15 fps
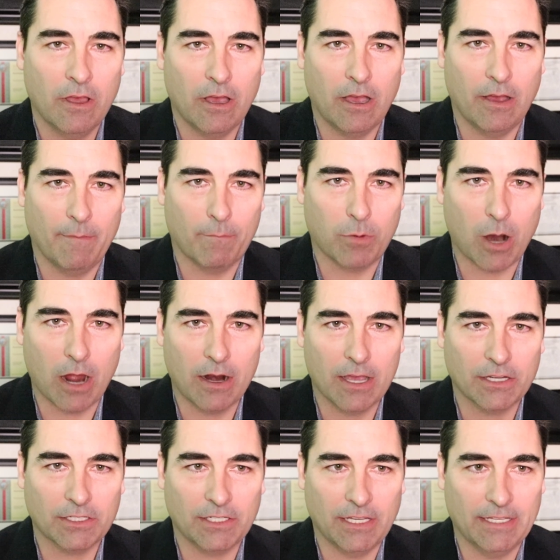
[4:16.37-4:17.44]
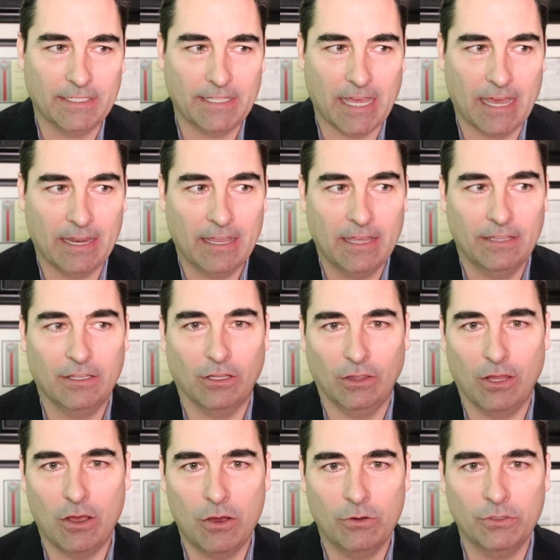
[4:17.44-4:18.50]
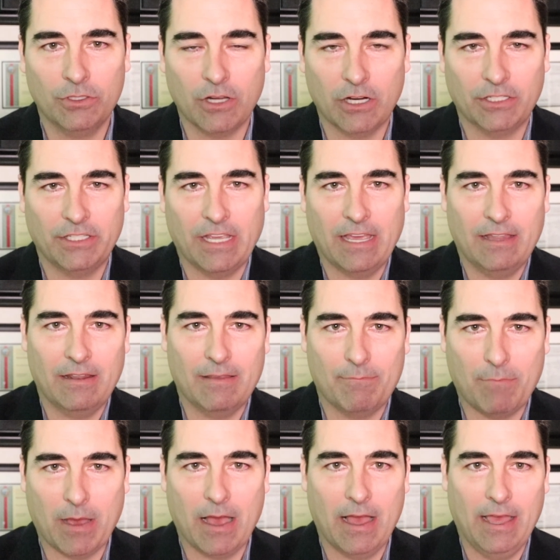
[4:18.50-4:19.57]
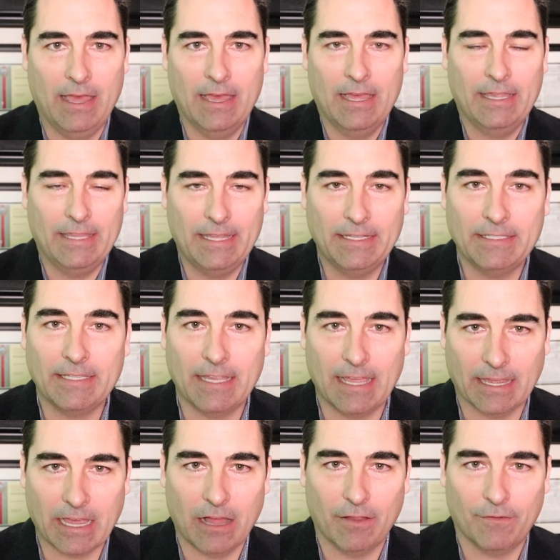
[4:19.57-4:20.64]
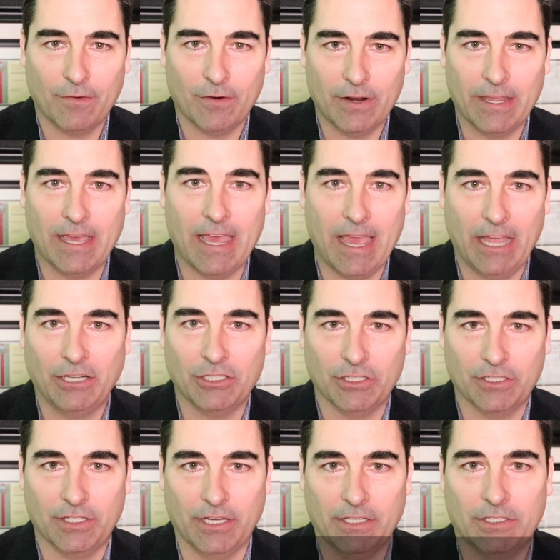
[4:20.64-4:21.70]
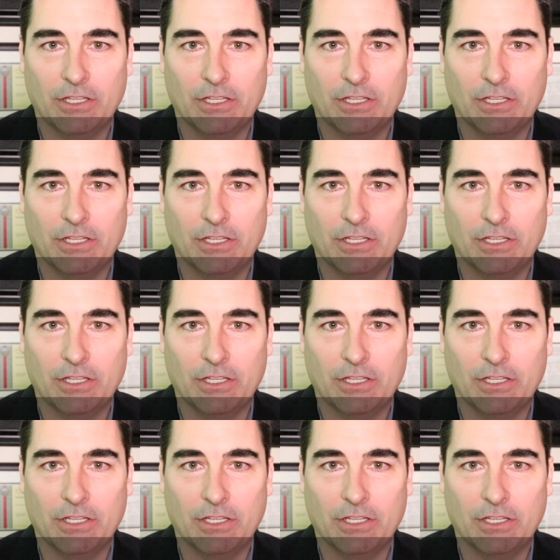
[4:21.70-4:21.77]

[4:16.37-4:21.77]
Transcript: products is that the loans are set by these California agencies.